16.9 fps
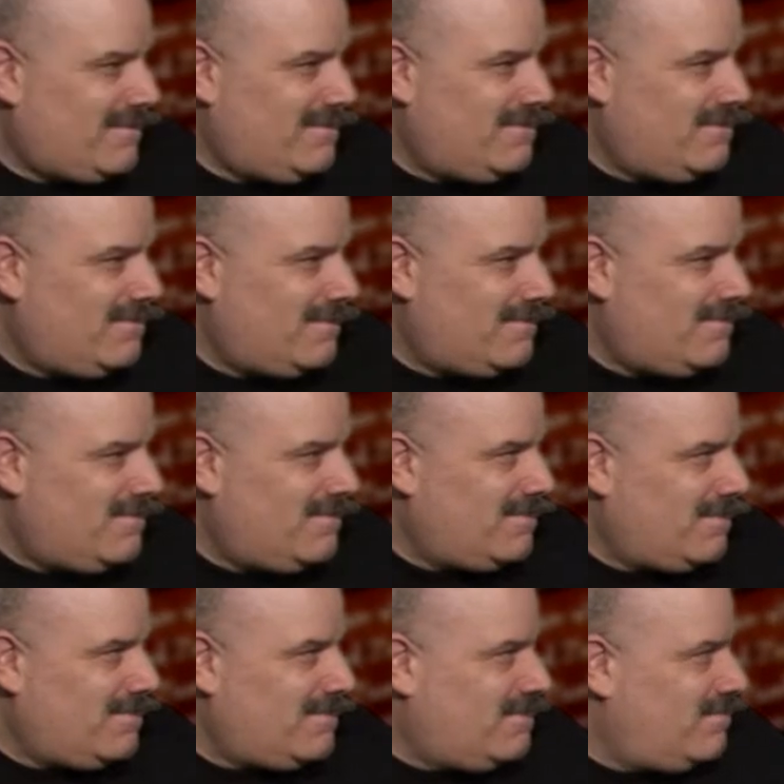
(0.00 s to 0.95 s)

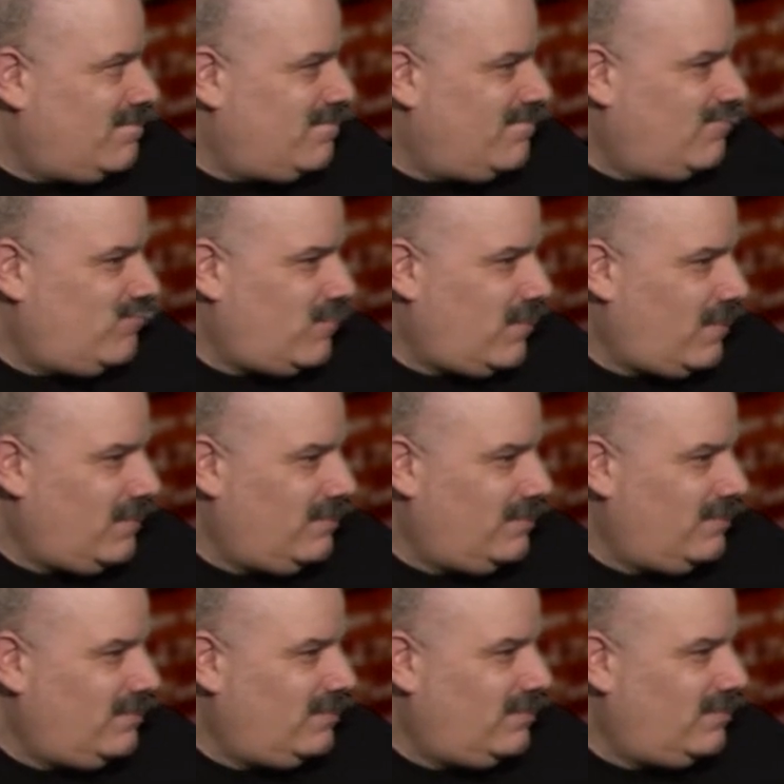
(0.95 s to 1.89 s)

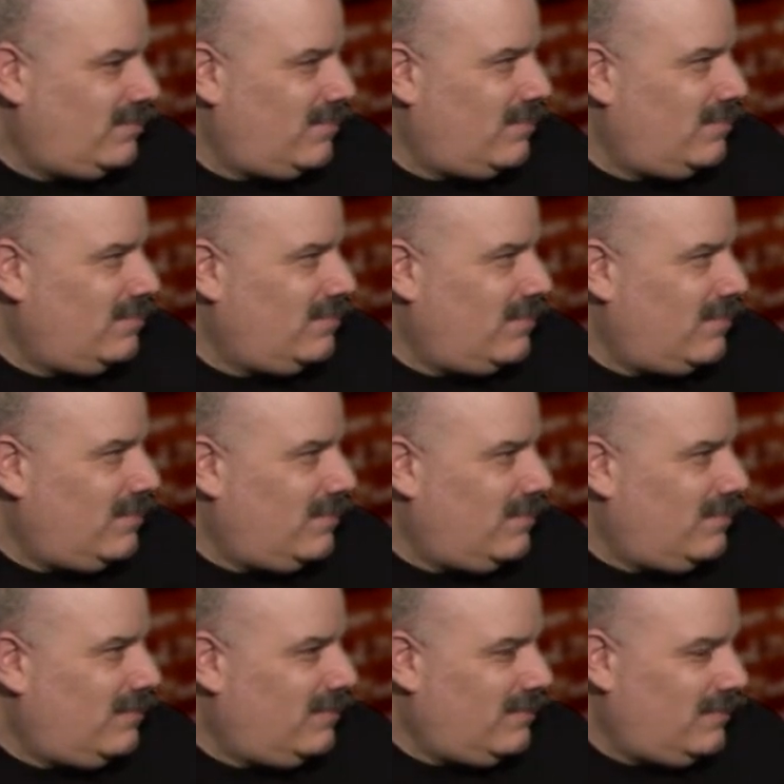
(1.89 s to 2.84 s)

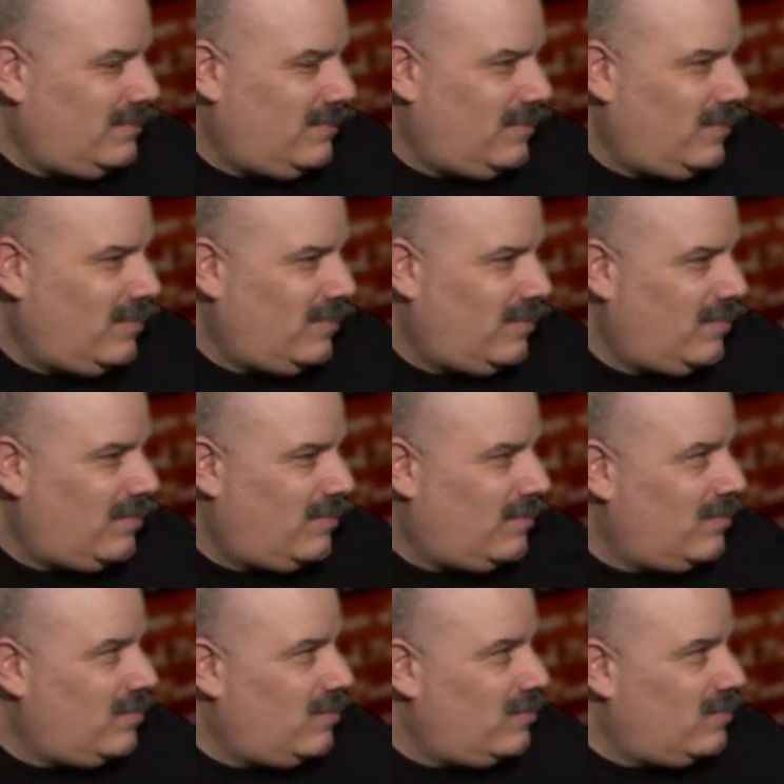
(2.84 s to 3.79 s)

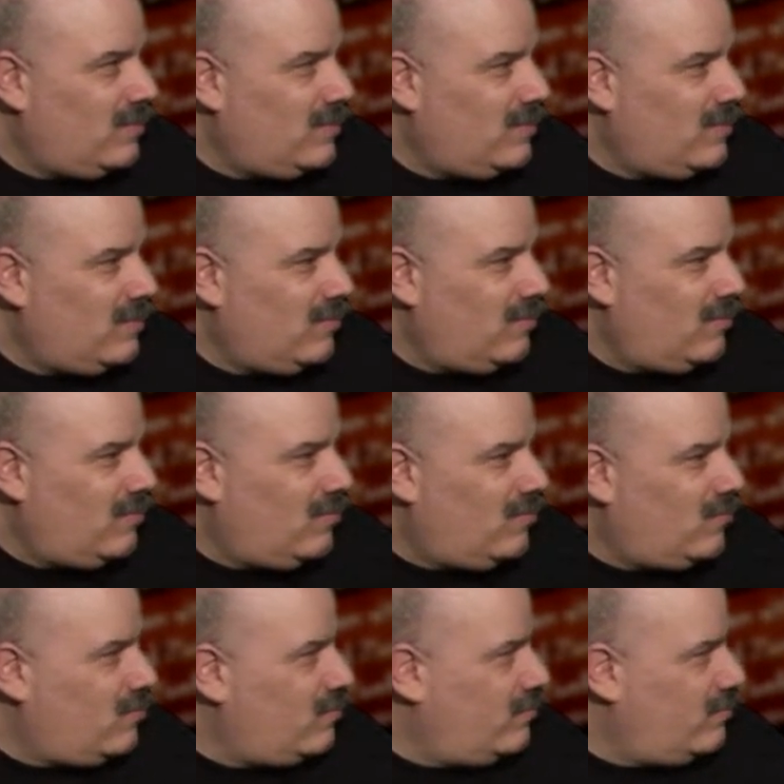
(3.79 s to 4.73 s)

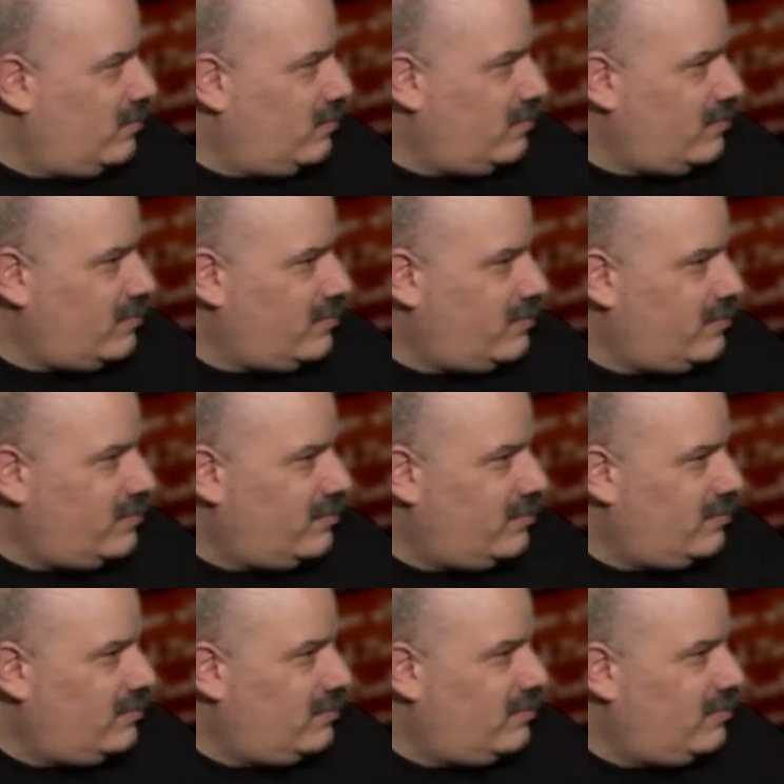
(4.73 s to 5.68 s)

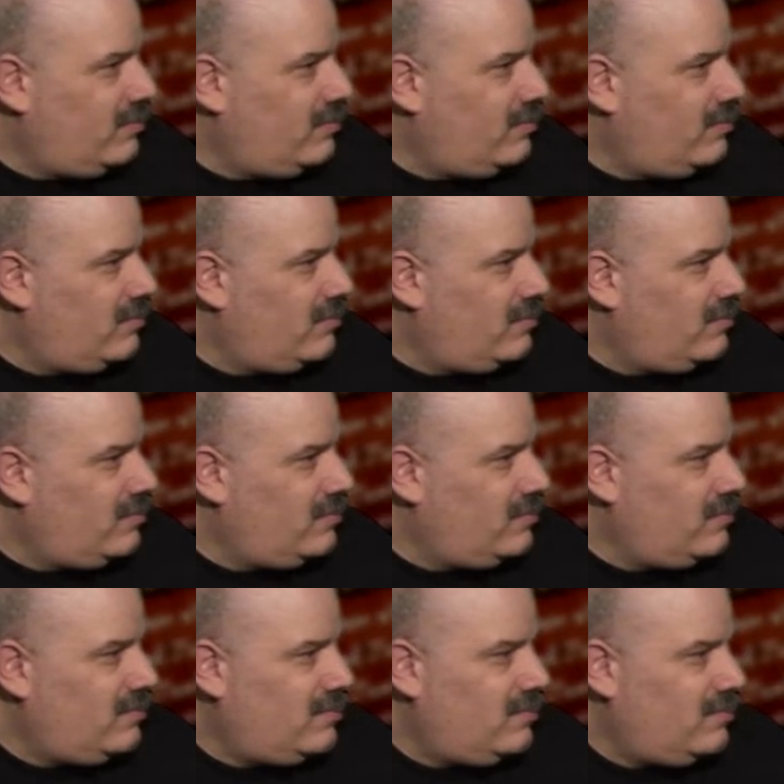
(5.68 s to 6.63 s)

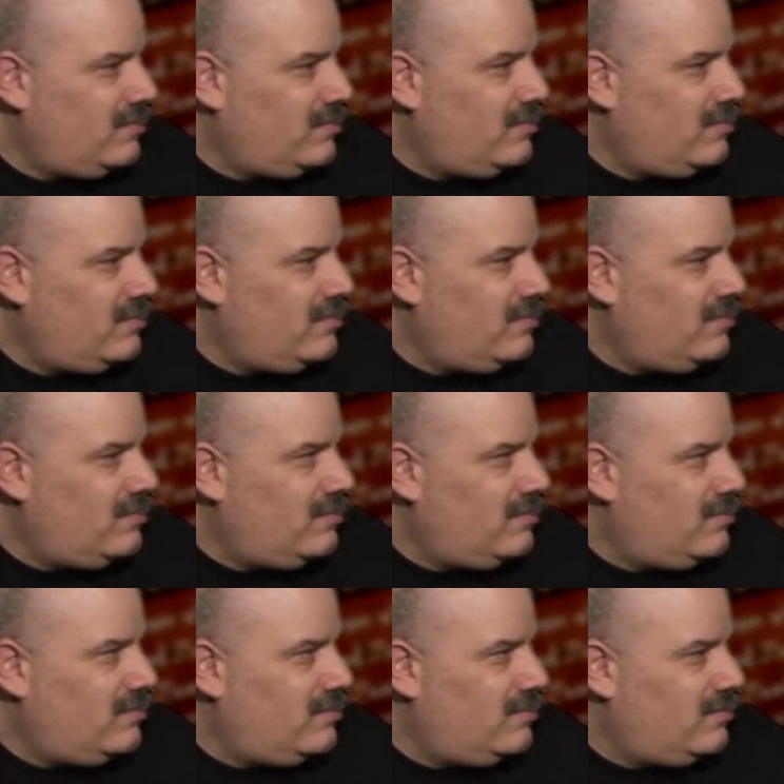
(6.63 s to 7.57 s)

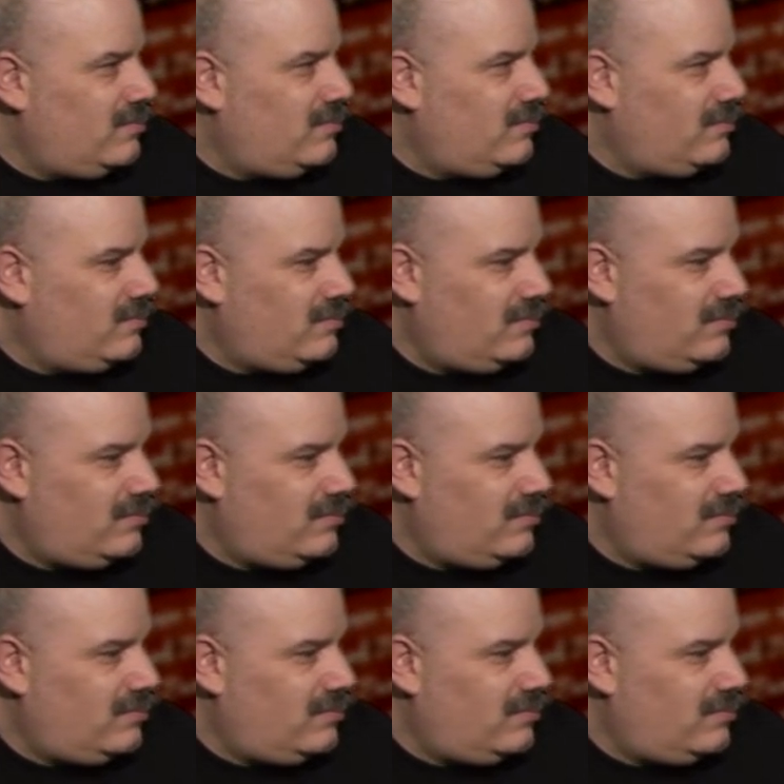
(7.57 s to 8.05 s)
(not speaking)